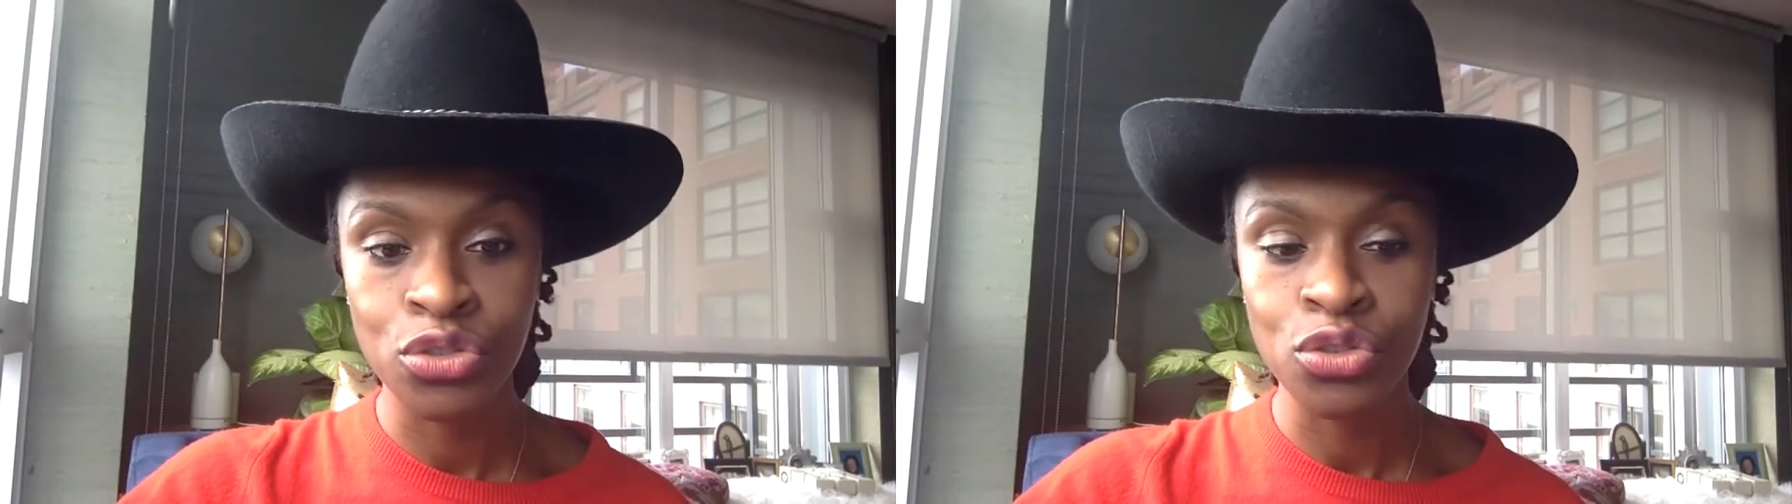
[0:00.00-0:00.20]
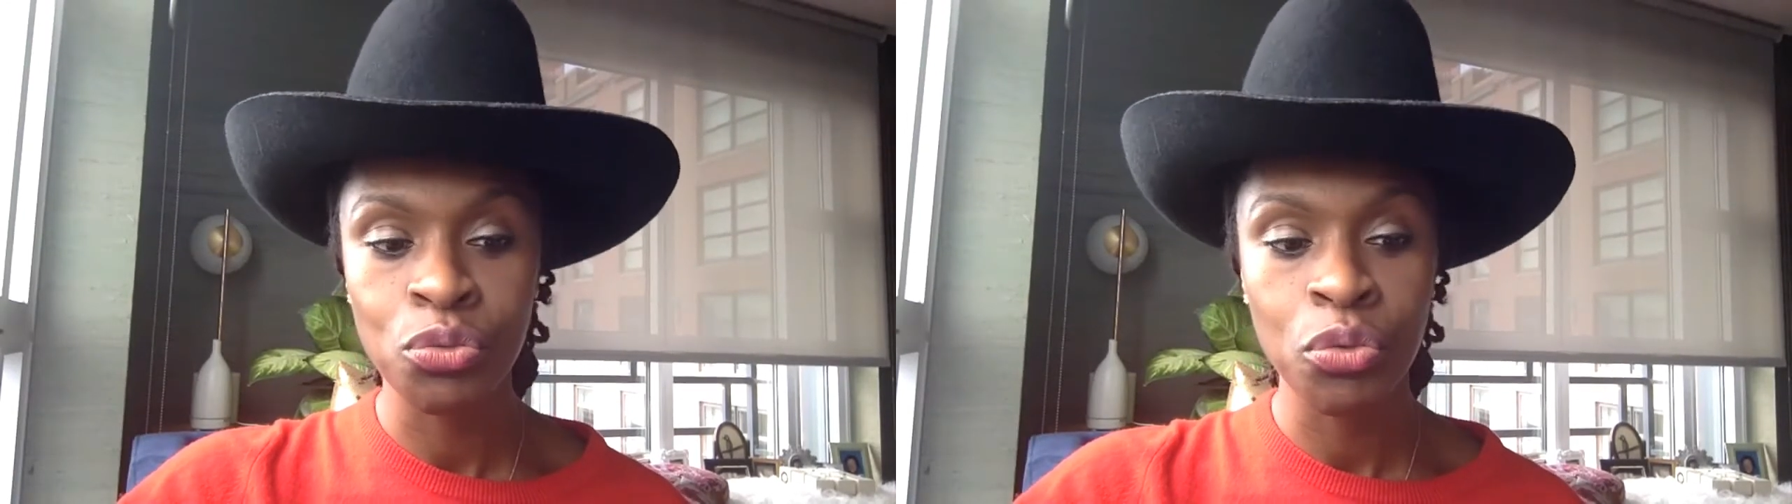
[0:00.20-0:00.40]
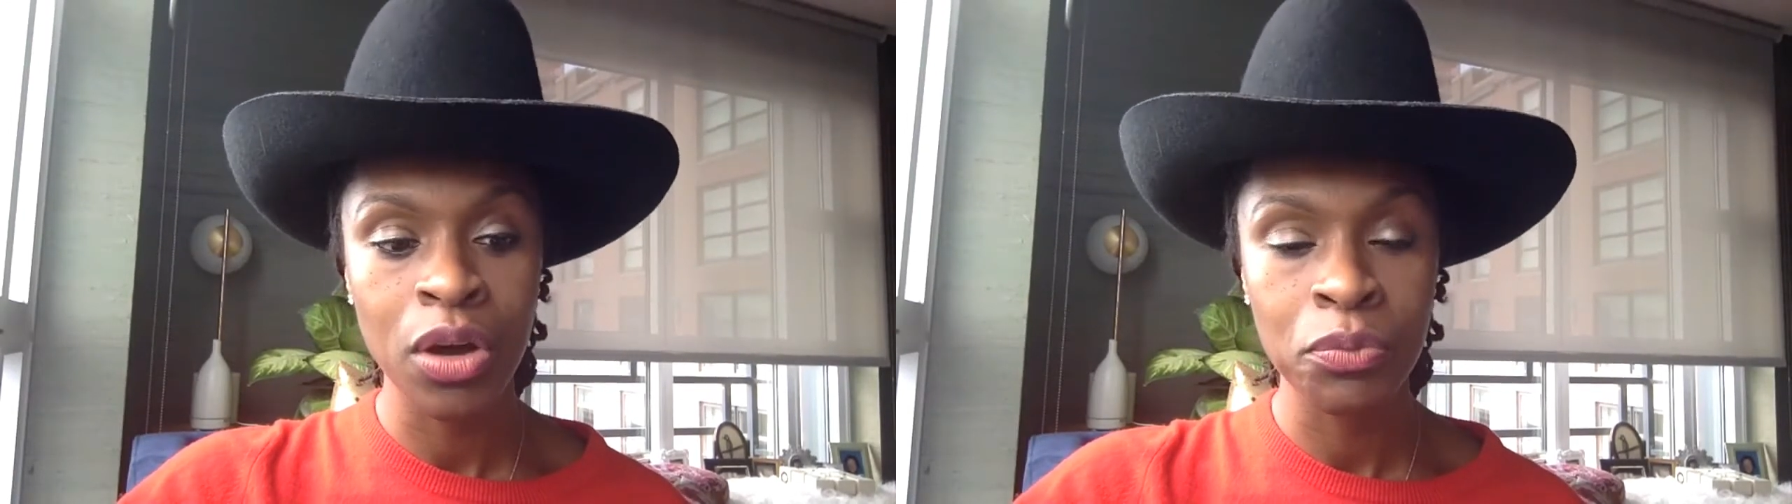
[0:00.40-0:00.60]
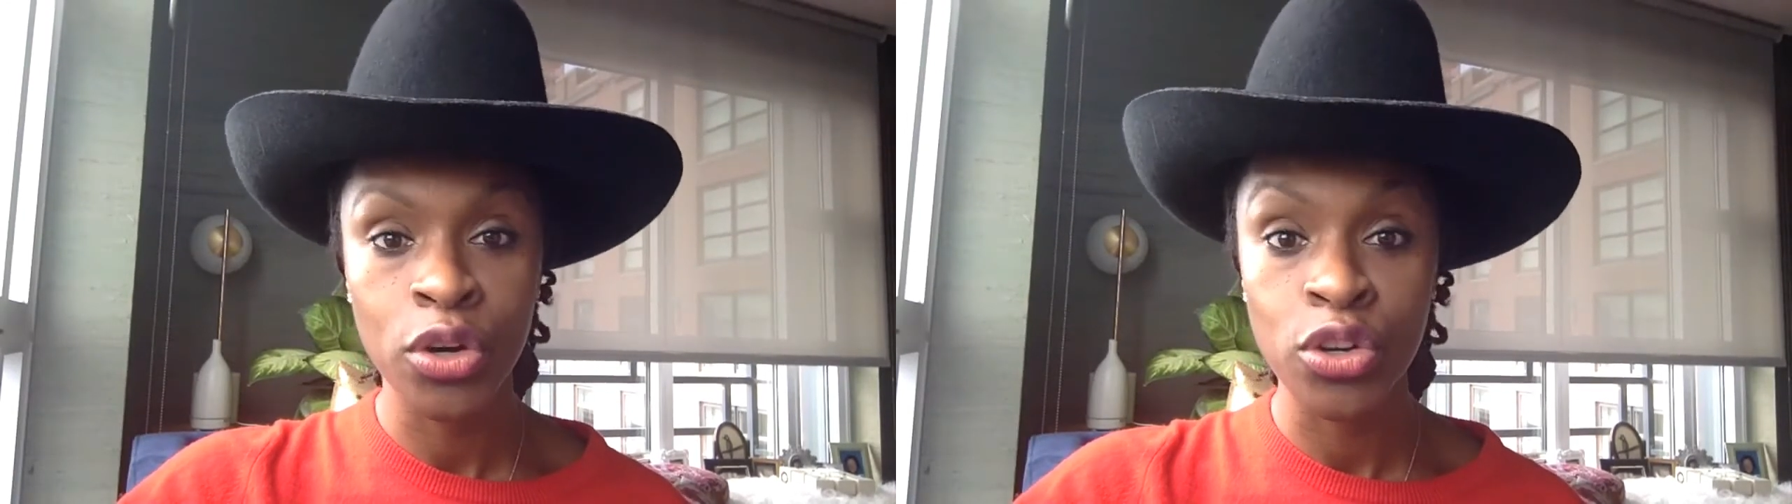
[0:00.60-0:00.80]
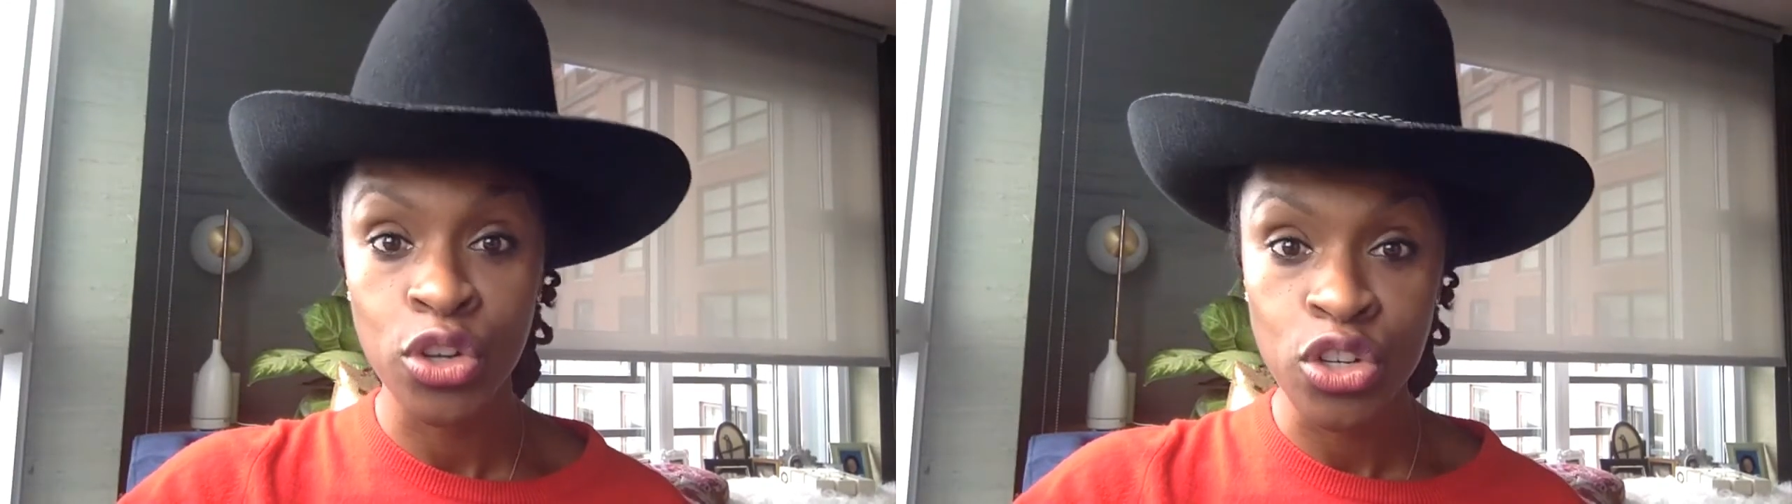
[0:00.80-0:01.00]
Do you want more
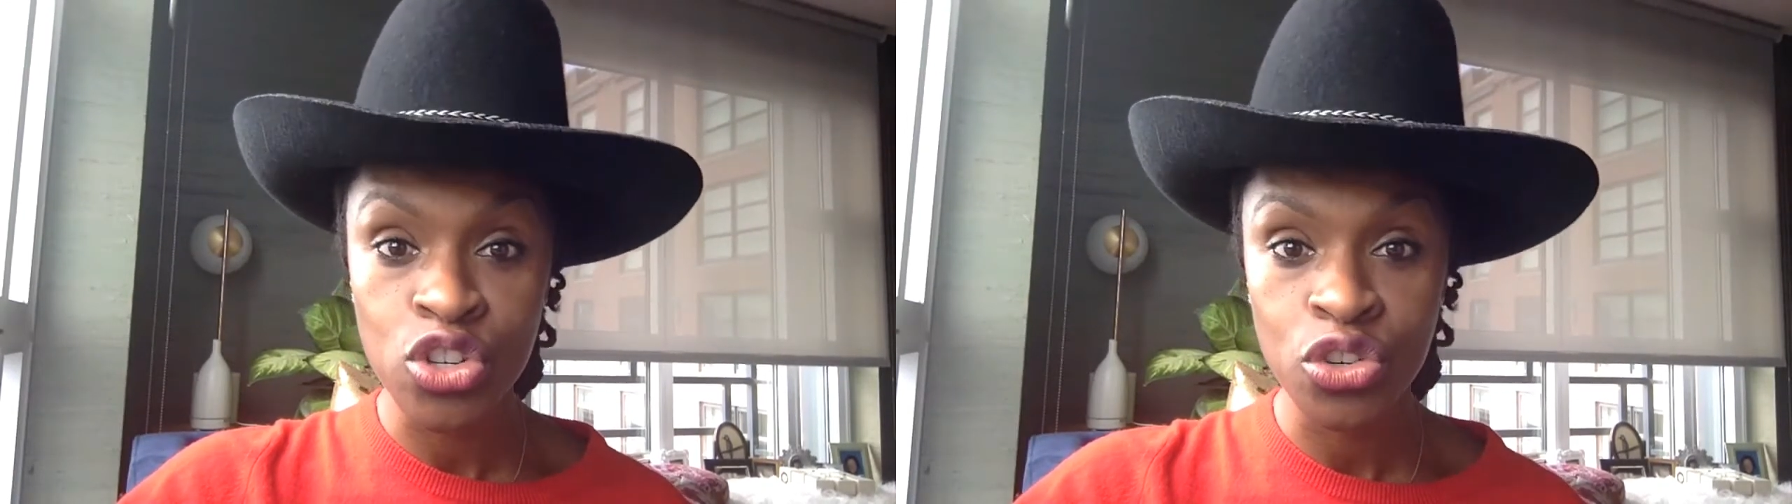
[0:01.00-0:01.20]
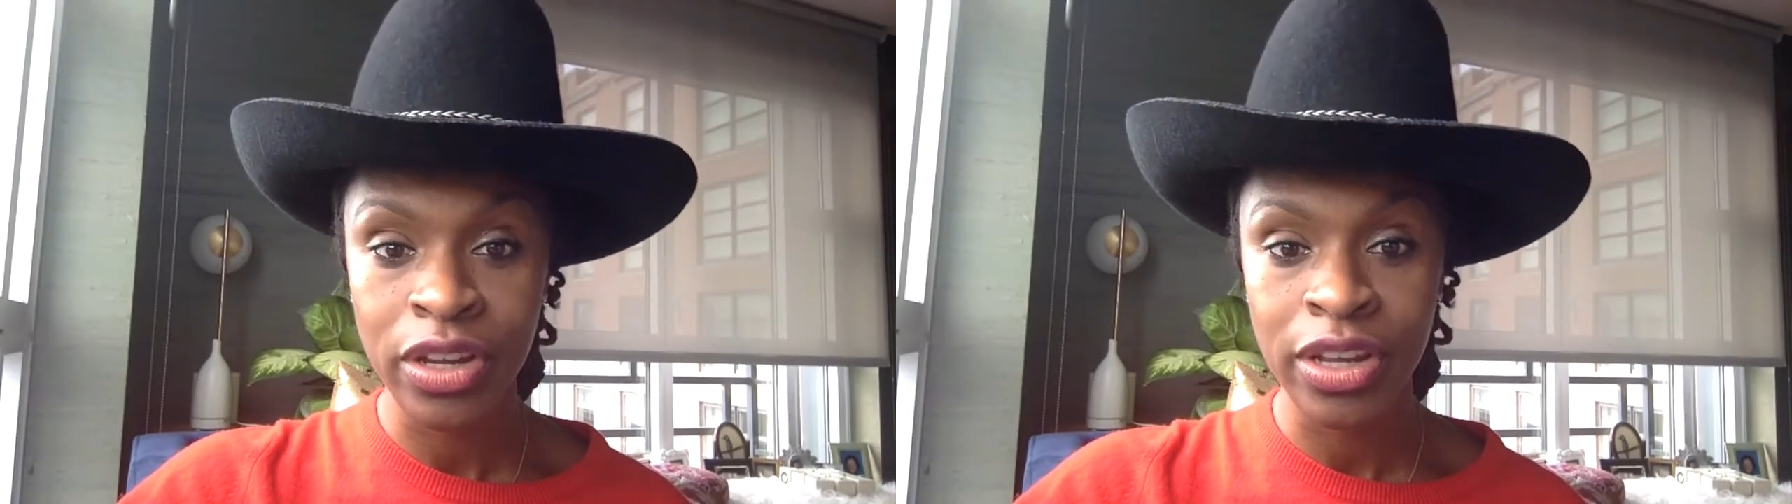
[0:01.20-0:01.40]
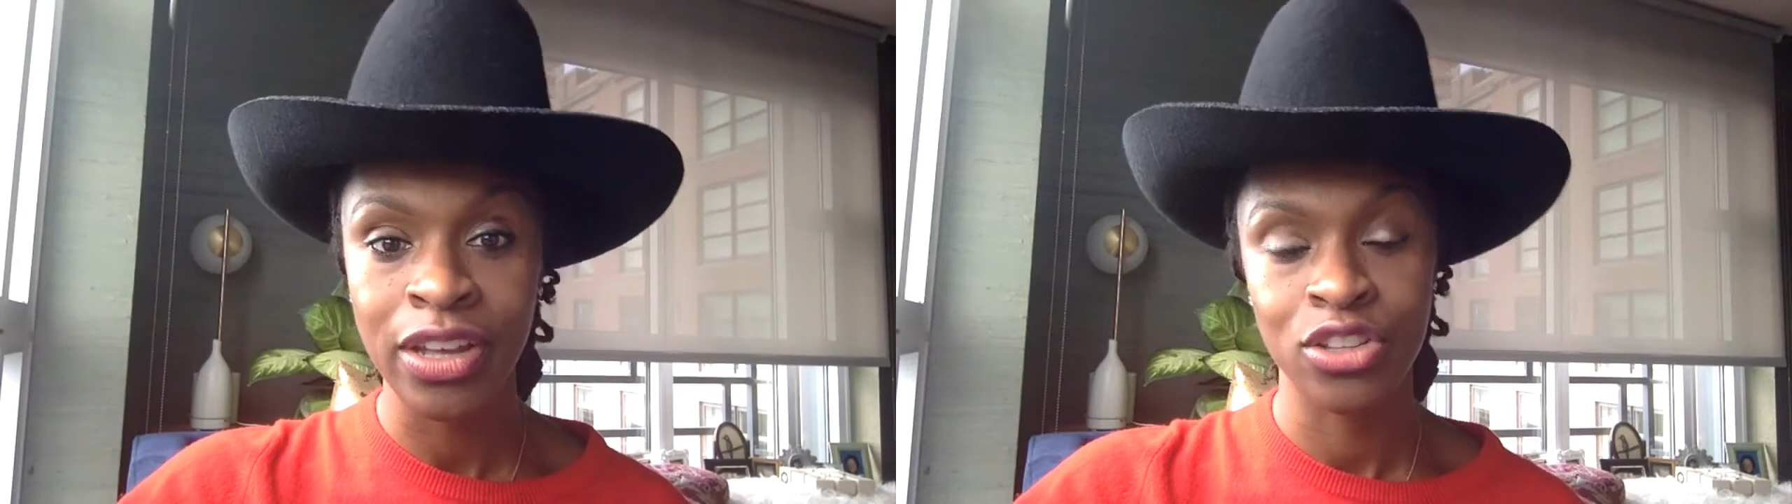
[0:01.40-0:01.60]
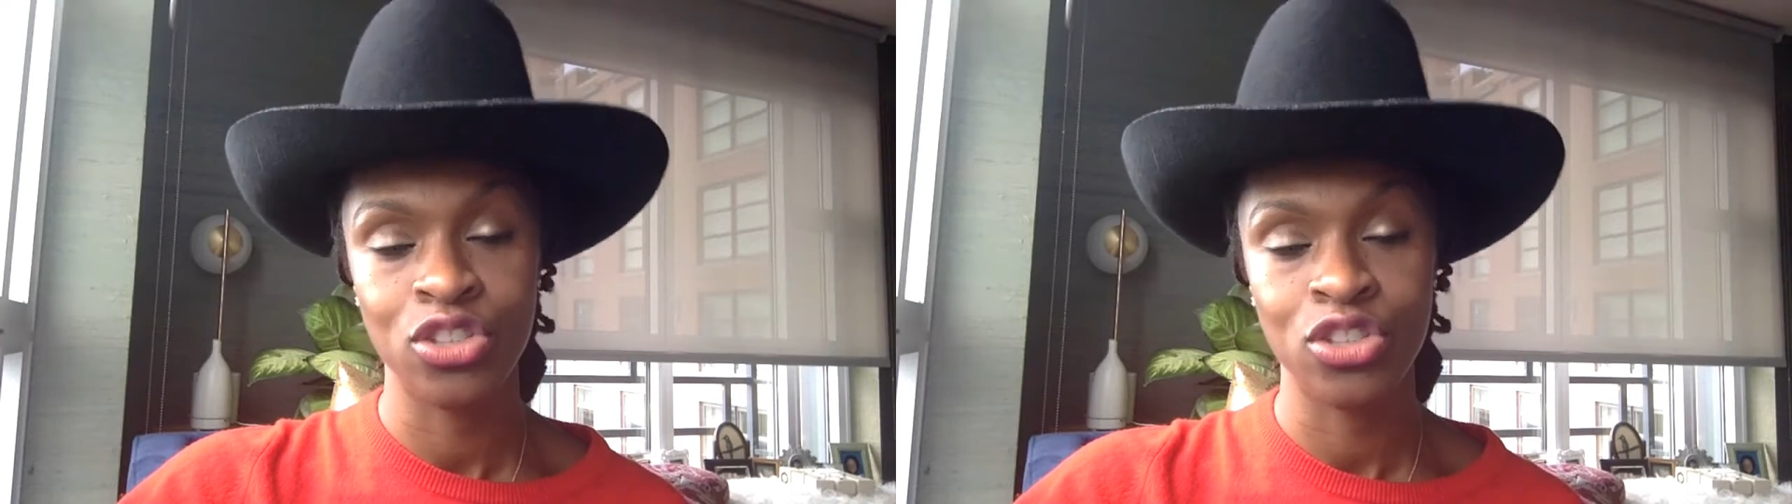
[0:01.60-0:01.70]
nurturing?